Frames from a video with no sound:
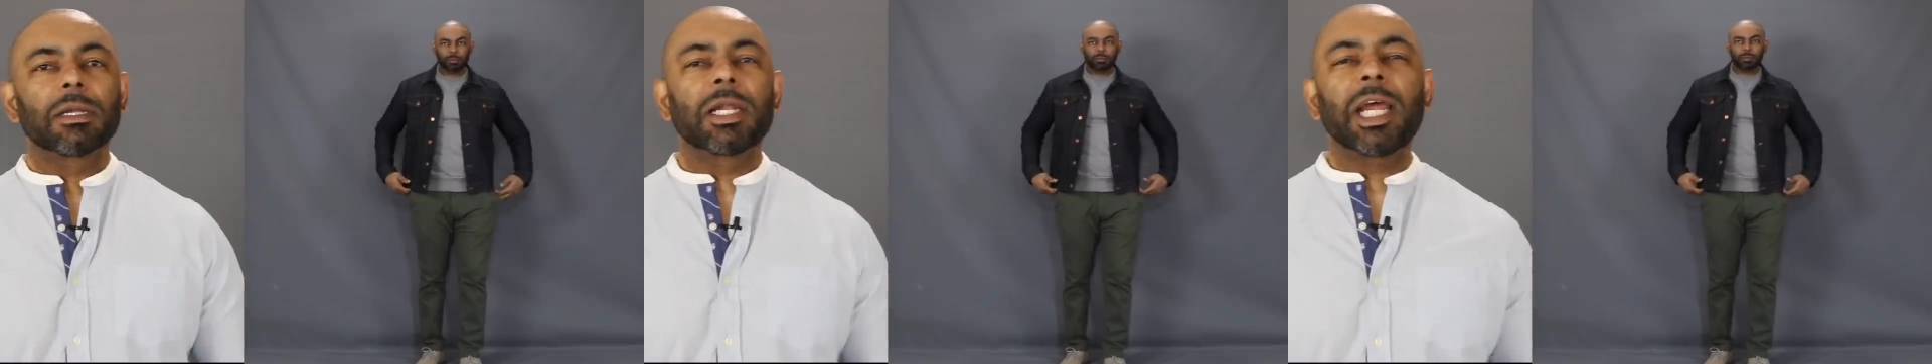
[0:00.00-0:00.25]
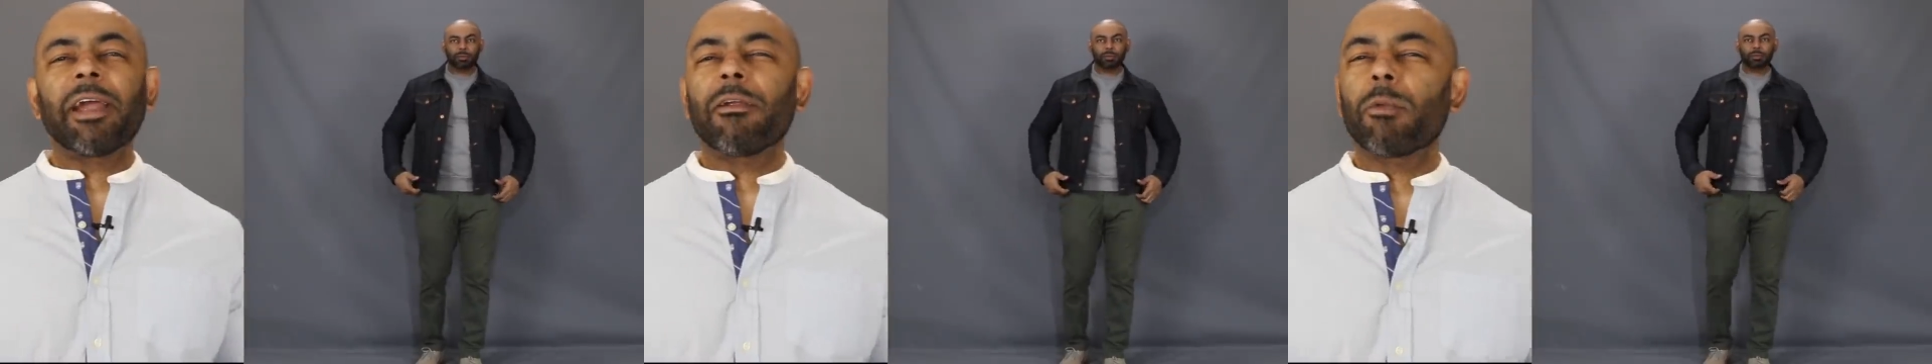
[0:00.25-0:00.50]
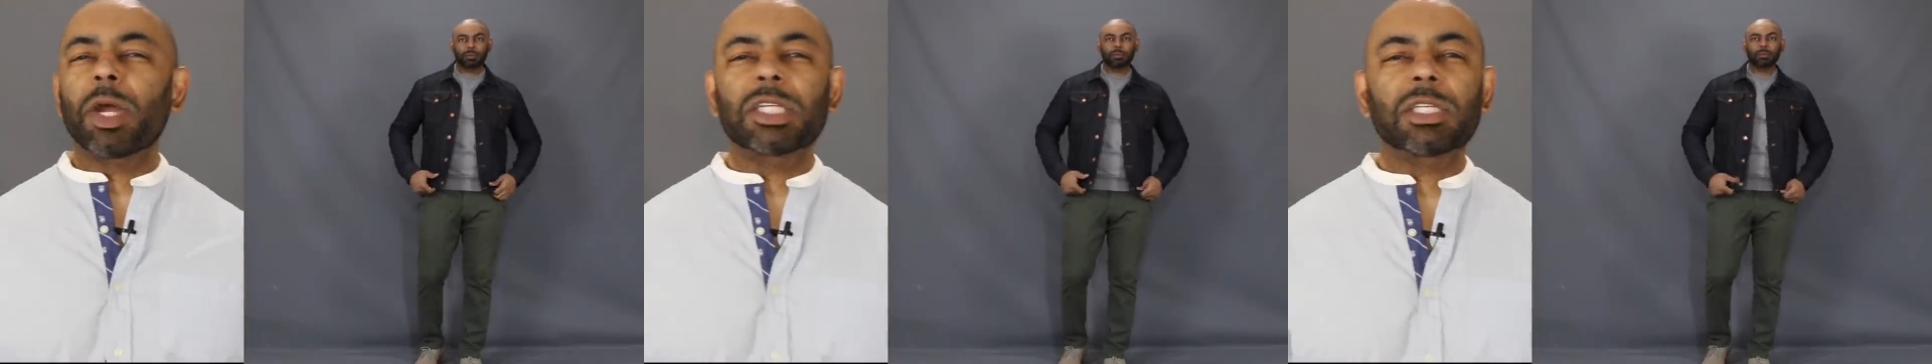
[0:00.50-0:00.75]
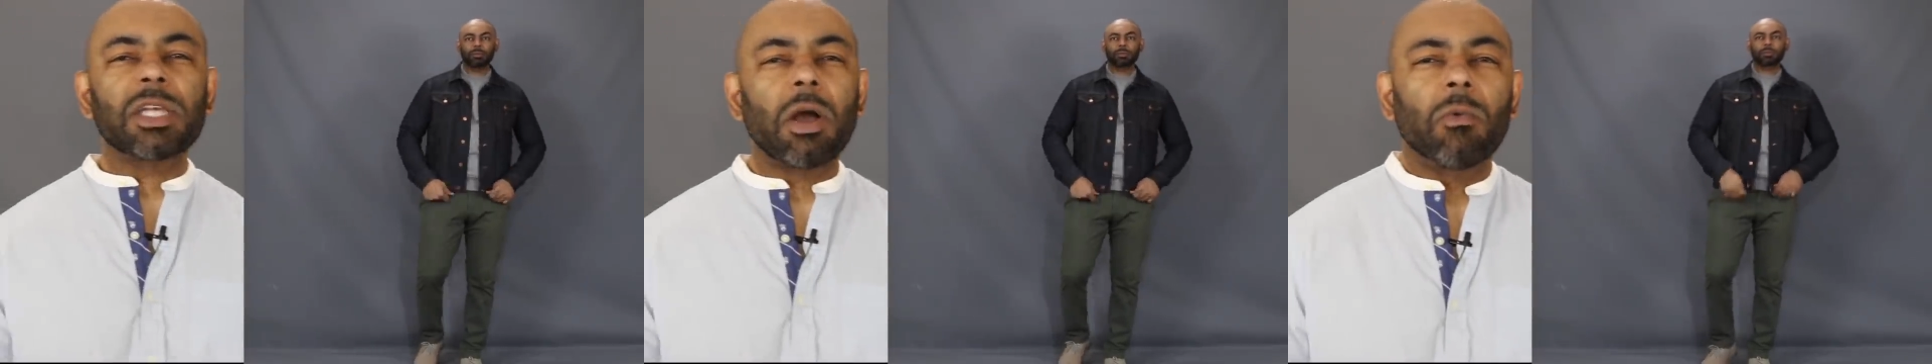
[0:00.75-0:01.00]
Layering
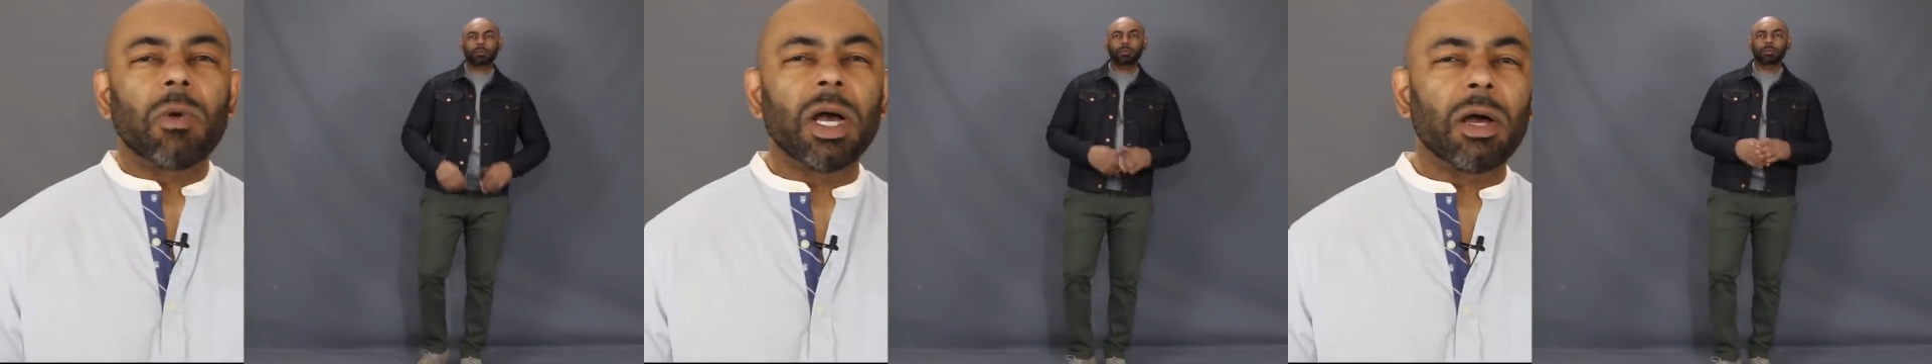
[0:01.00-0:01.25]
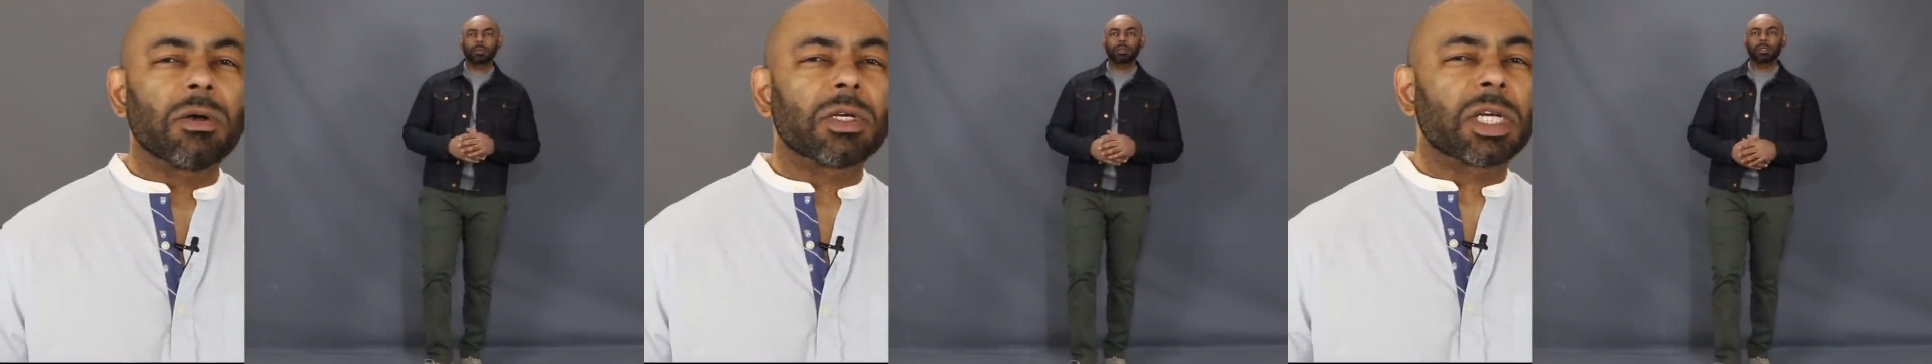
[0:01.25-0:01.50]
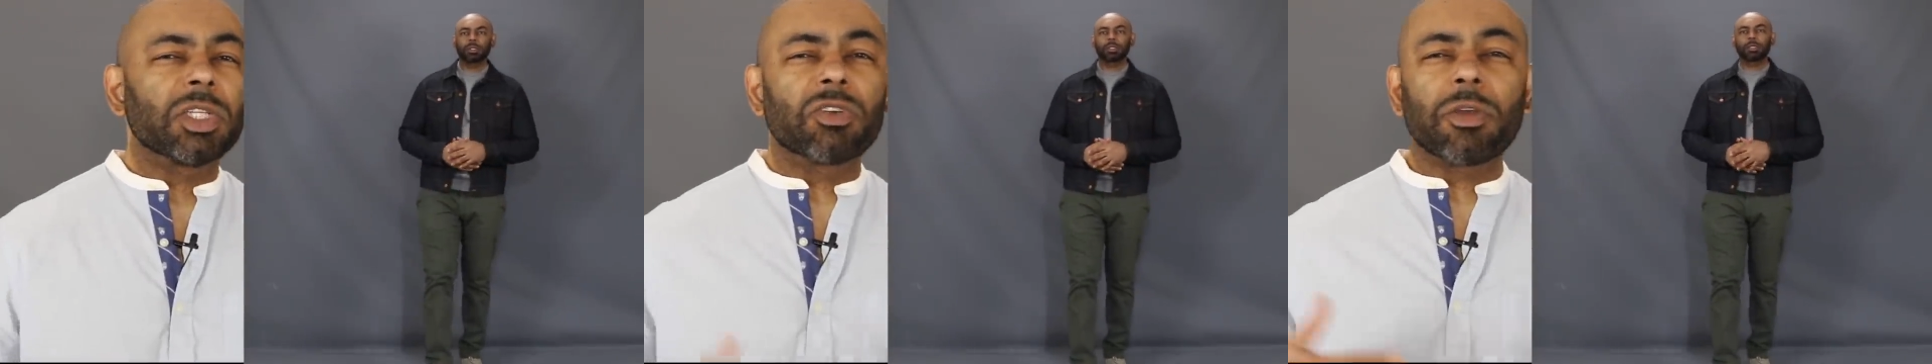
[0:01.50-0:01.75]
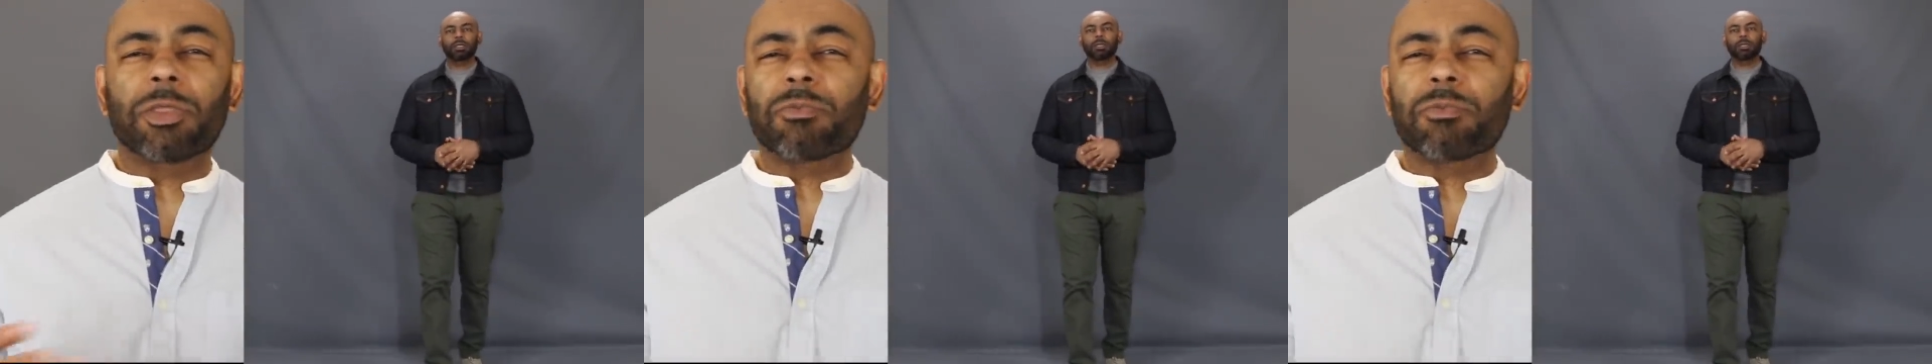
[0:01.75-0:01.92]
works so well because you can